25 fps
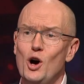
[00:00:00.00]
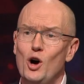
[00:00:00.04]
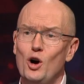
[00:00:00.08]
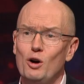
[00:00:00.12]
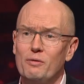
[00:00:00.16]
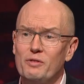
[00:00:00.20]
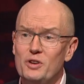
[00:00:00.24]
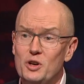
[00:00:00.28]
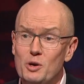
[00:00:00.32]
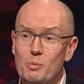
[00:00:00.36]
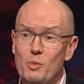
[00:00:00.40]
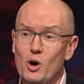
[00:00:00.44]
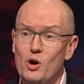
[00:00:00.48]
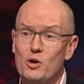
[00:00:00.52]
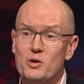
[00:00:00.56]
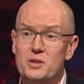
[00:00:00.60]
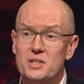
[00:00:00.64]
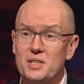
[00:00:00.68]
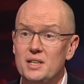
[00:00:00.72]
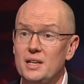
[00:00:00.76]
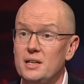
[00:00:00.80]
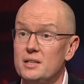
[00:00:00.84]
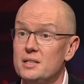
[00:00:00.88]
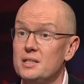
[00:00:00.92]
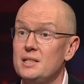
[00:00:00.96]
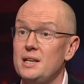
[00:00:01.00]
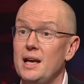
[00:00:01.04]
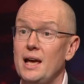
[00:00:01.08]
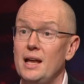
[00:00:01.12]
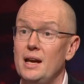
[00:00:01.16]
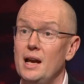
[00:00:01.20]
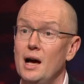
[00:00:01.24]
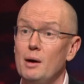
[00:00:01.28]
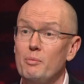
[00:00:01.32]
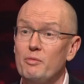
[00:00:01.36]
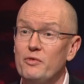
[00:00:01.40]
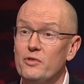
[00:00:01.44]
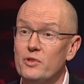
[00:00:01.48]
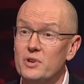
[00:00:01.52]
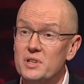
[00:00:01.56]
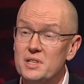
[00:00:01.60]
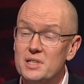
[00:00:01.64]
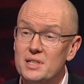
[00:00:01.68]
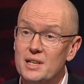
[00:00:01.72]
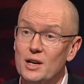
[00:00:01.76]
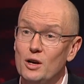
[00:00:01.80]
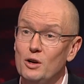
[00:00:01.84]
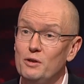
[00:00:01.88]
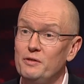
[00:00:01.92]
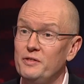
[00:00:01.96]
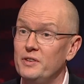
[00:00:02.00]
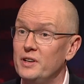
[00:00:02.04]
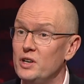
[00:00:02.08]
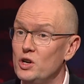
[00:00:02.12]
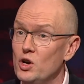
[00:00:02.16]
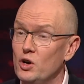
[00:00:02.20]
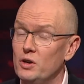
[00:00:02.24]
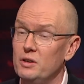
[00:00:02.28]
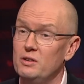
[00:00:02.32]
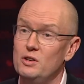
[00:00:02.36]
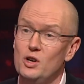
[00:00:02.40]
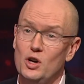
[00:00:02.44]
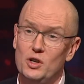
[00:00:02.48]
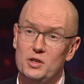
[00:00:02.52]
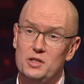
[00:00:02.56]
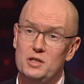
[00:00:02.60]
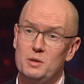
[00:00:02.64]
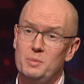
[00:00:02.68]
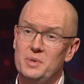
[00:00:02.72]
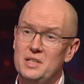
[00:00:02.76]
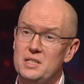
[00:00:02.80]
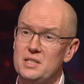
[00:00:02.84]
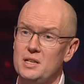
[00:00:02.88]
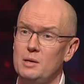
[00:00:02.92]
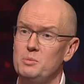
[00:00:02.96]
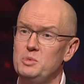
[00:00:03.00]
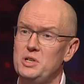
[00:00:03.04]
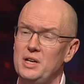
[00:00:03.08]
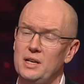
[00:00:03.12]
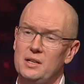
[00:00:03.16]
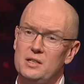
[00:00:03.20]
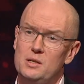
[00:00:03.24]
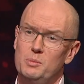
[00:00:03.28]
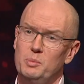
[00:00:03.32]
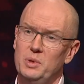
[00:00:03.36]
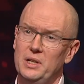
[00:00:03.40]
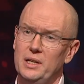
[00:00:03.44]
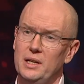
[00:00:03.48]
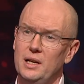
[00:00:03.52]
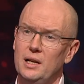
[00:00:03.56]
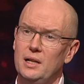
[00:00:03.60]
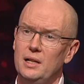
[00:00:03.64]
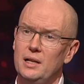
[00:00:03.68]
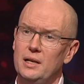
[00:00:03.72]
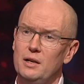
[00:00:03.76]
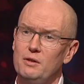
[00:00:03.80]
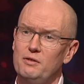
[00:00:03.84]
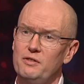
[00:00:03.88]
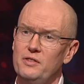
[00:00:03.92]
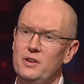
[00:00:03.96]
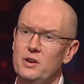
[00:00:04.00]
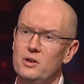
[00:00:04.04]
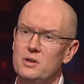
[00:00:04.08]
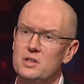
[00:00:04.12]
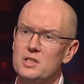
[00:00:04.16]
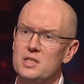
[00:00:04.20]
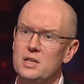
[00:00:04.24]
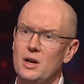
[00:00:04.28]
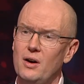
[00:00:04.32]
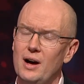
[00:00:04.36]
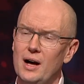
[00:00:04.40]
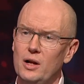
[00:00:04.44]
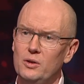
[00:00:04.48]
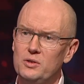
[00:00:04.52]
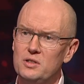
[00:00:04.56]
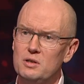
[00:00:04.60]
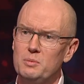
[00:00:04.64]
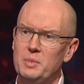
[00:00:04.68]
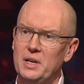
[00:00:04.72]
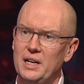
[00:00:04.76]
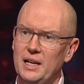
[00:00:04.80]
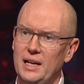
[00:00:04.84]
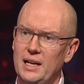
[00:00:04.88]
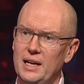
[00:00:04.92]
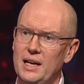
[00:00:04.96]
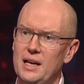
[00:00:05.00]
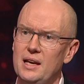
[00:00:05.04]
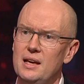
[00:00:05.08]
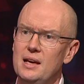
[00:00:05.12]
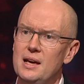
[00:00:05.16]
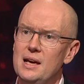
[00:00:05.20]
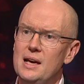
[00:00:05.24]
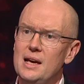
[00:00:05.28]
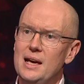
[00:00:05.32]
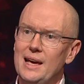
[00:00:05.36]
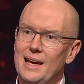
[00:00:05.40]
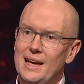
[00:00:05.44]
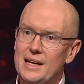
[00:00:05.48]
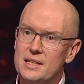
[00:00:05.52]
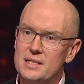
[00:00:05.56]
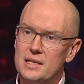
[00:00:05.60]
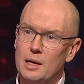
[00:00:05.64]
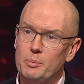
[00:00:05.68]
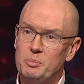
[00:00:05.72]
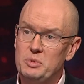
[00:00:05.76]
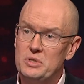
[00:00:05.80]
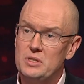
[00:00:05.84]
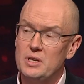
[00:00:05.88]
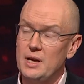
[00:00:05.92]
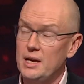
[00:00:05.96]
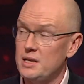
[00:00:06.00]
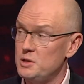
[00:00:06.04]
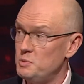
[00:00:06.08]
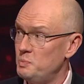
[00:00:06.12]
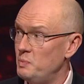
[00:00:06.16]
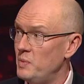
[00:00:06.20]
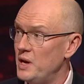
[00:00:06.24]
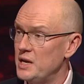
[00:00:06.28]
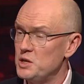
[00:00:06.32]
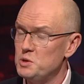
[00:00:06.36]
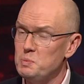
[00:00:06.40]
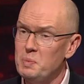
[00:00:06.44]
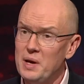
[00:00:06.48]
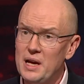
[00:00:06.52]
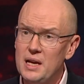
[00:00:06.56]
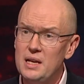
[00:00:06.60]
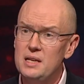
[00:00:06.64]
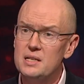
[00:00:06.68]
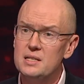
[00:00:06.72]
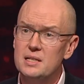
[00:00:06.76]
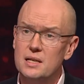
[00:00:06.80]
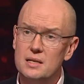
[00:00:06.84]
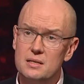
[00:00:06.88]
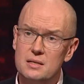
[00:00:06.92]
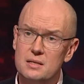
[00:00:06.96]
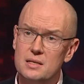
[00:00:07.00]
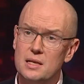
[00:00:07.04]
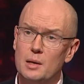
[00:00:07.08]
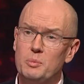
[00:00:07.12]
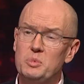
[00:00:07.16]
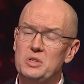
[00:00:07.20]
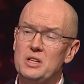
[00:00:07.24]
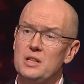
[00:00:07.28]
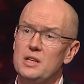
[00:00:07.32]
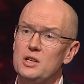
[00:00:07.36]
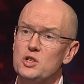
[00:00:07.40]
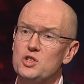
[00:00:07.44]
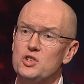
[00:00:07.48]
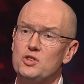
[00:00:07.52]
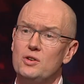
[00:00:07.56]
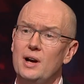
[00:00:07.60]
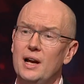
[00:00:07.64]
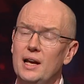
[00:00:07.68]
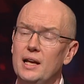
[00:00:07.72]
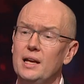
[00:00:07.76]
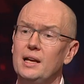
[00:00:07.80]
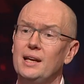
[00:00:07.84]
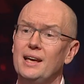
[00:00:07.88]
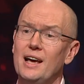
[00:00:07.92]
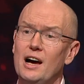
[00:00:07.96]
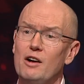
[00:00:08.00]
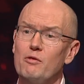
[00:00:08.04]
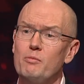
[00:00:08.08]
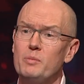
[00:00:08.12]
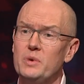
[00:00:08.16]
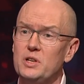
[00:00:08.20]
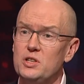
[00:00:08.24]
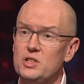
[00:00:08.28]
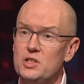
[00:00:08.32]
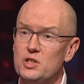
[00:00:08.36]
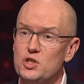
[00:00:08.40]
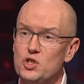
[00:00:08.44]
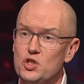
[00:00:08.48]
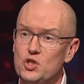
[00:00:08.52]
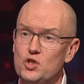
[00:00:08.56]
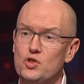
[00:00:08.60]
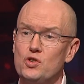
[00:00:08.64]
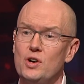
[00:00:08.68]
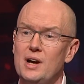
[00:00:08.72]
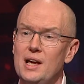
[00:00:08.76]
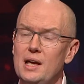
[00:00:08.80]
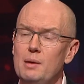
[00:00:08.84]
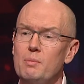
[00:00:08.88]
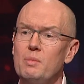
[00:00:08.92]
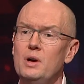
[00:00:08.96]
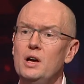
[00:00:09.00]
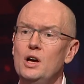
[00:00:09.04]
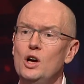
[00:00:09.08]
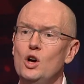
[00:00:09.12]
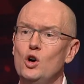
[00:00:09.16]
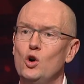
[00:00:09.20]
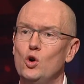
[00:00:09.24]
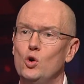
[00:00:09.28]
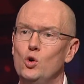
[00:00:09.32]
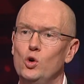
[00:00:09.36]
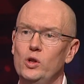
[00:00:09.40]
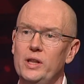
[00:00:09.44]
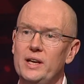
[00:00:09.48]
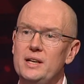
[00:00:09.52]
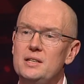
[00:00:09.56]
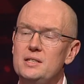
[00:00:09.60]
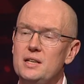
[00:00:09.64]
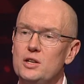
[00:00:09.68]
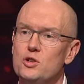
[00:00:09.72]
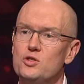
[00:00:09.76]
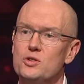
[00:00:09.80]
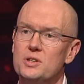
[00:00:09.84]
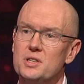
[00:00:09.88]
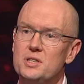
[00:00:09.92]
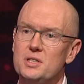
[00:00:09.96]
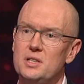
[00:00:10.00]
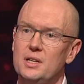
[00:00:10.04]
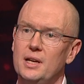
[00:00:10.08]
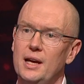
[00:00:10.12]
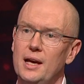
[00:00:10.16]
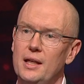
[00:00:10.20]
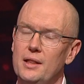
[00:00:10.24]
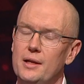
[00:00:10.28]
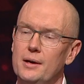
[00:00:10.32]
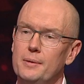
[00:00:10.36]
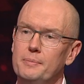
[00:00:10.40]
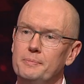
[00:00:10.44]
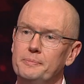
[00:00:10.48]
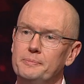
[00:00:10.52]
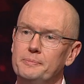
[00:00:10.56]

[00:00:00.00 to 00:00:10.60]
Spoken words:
of a democracy to stand up for itself and not to be subject to political interference. So ultimately, it's up to, as Penny says, it's up to the Australian government to stream all these interests together.